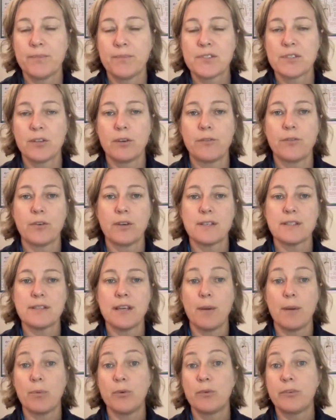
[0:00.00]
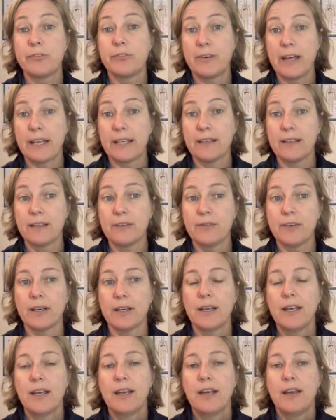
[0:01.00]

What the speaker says: So, for example, fatty liver.